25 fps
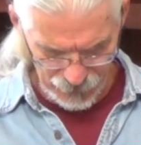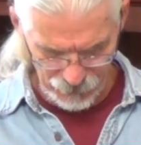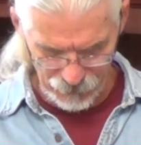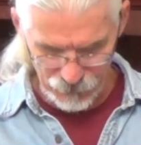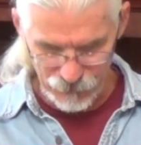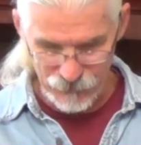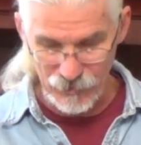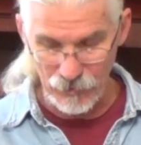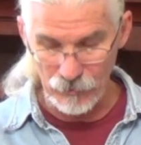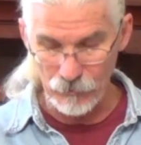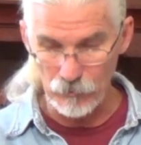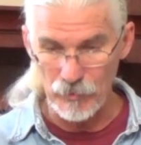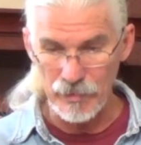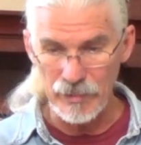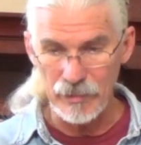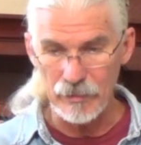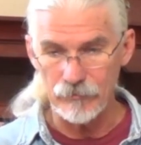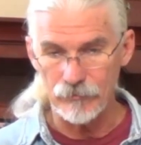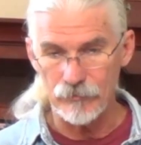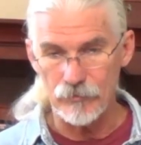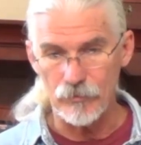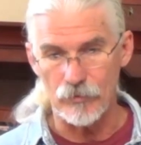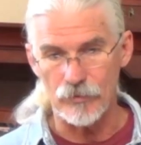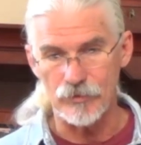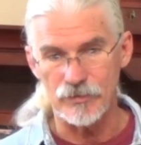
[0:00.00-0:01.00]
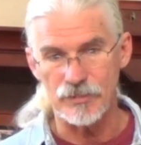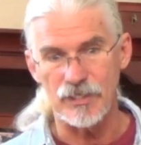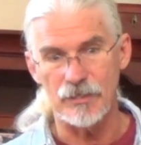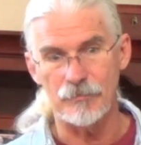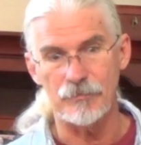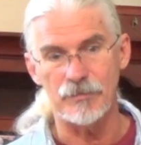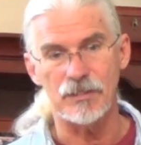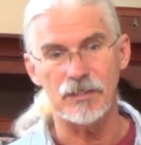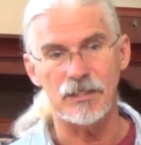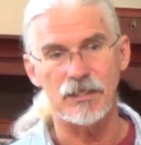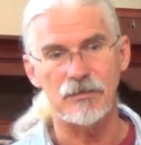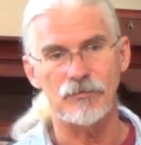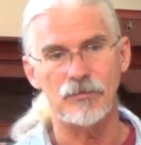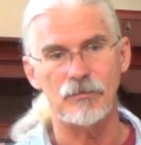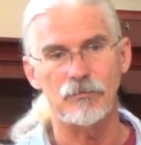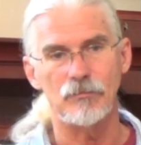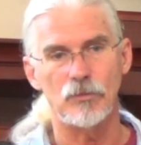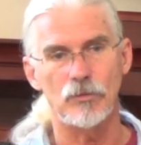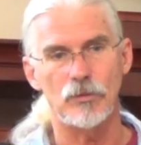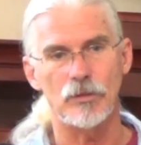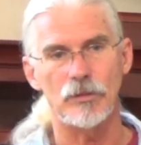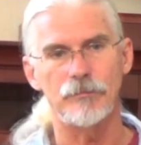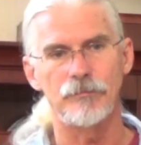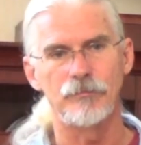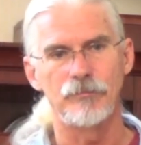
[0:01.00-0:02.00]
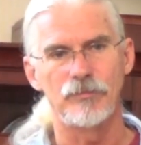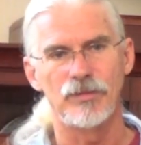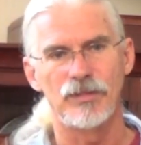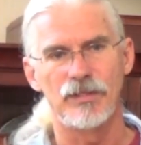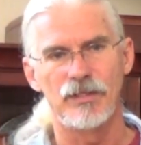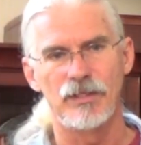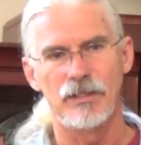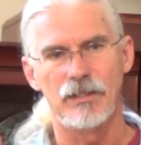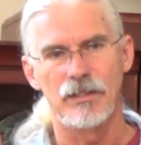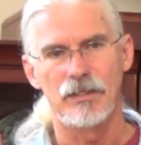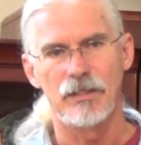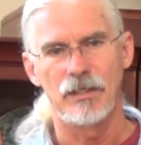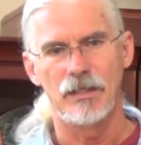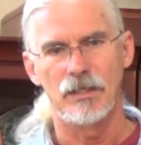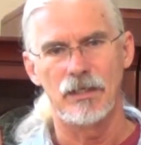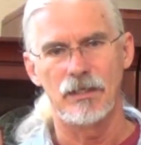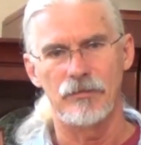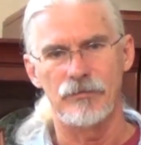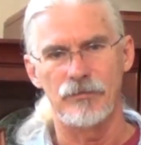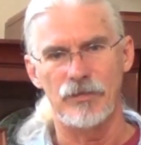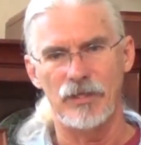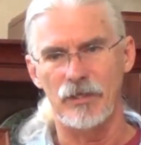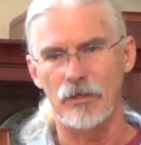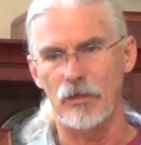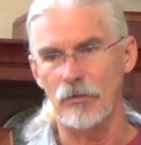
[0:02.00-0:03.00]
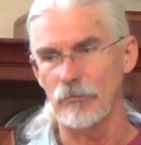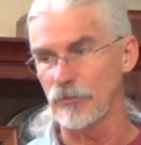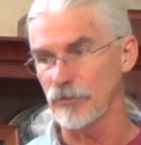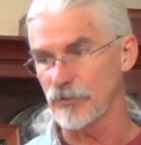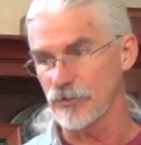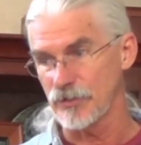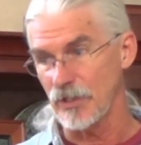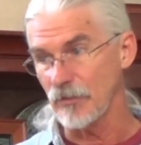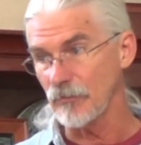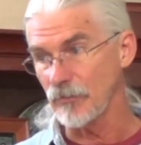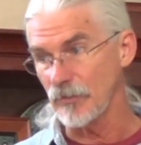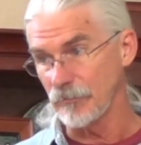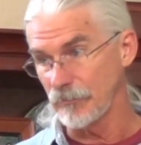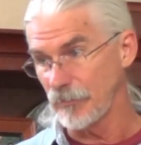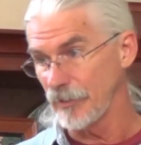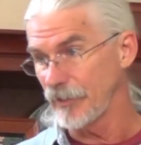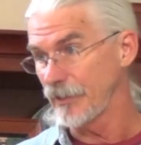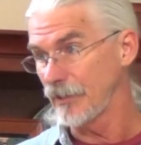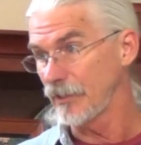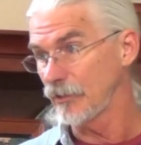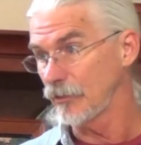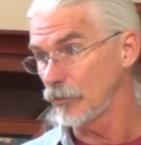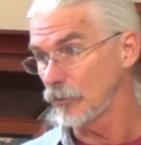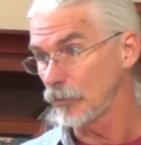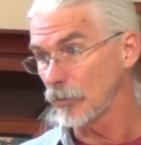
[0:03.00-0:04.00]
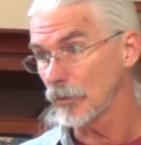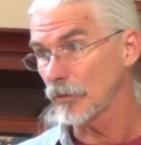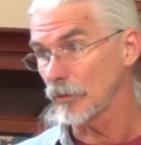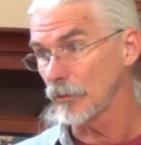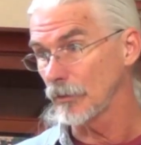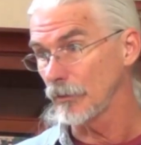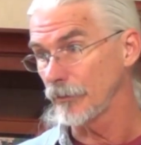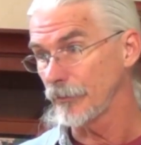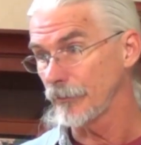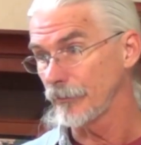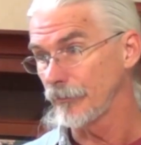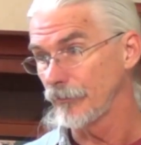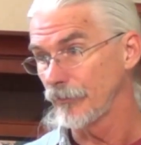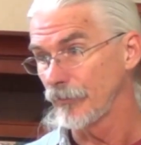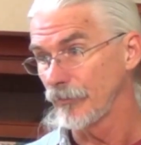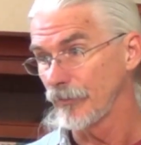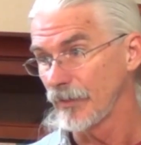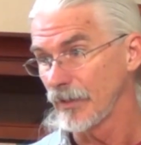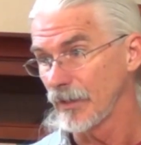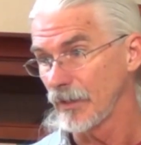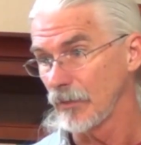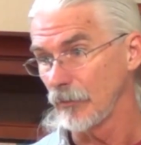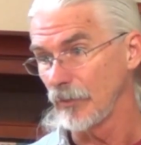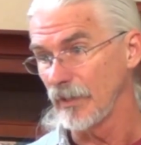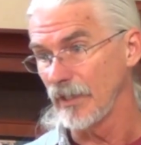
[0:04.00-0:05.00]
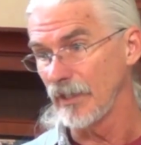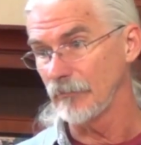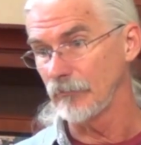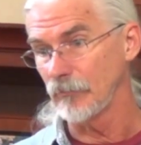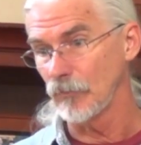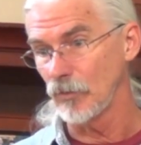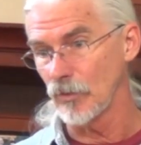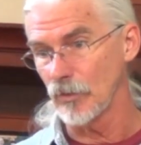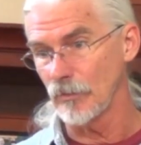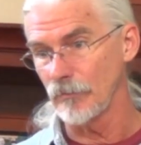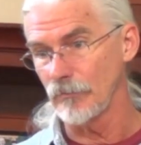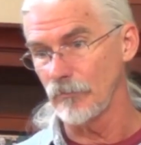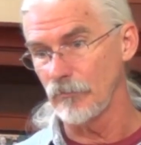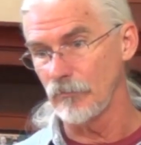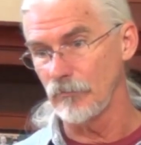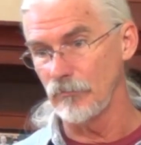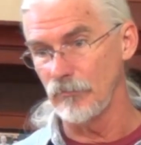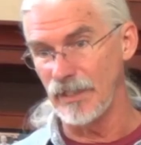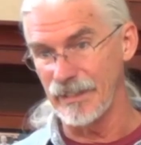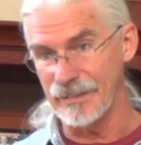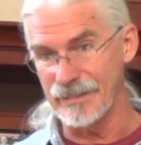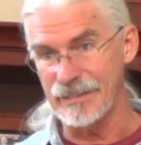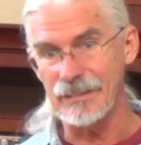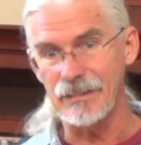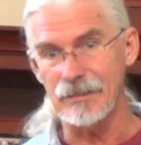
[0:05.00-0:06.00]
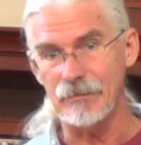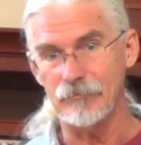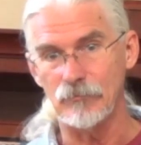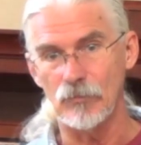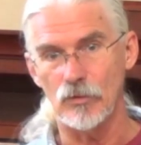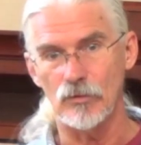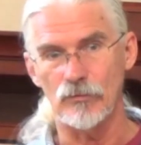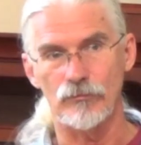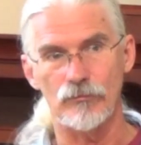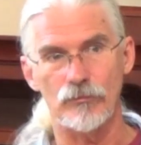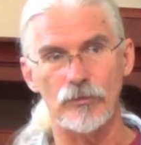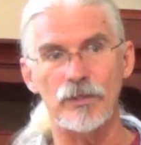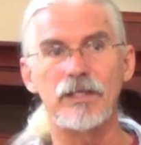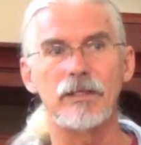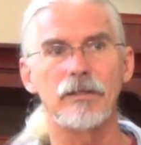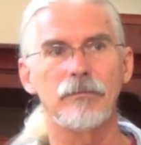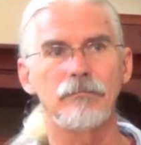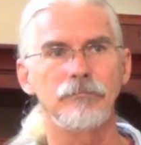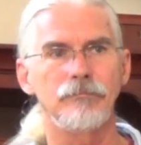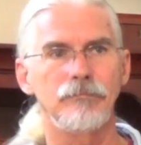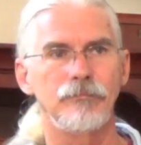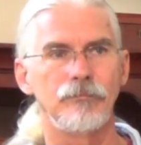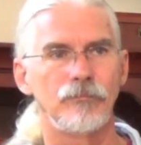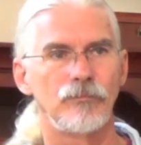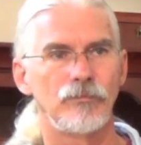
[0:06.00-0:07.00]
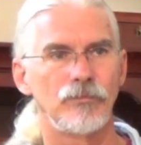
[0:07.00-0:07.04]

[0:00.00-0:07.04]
others. And we, of course, have been given more than almost everybody in the world. We have more money, more freedom,